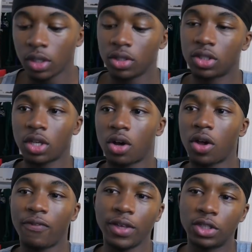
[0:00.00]
So
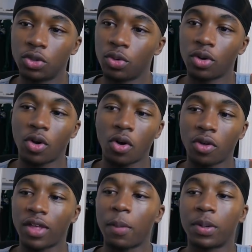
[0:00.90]
if he's doing all
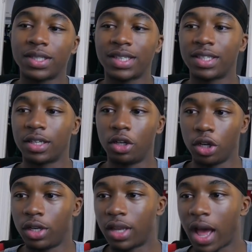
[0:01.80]
that, plus has a
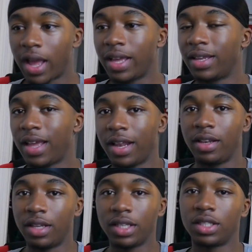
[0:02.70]
good diet
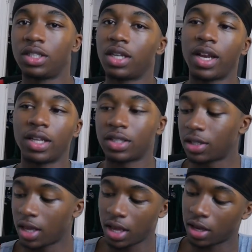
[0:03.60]
and decent genetics,
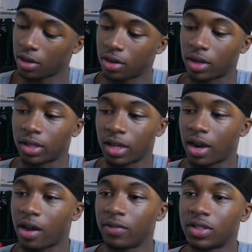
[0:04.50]
he can look like that,
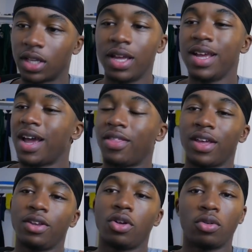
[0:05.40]
obviously. And
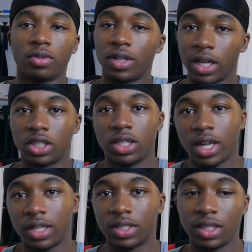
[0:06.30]
then, you know, leg
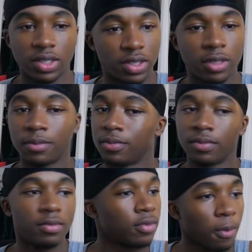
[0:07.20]
genetics is,
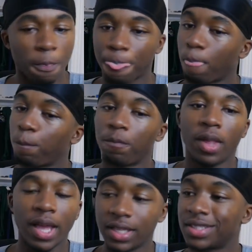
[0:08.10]

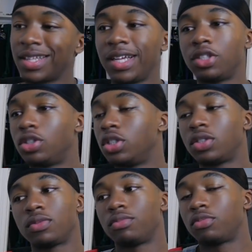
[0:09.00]
his legs are just